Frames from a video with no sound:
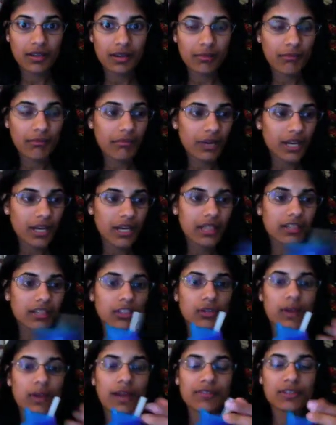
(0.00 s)
but
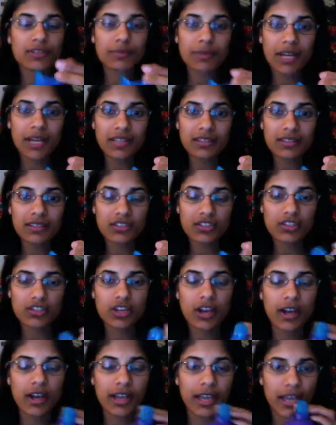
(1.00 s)
you have to bite the
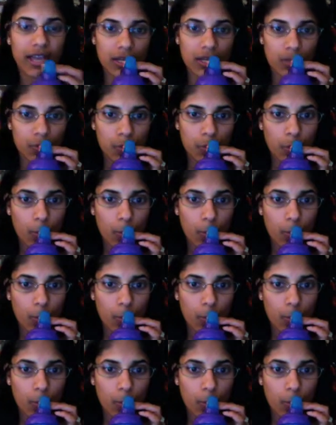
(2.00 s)
straw, and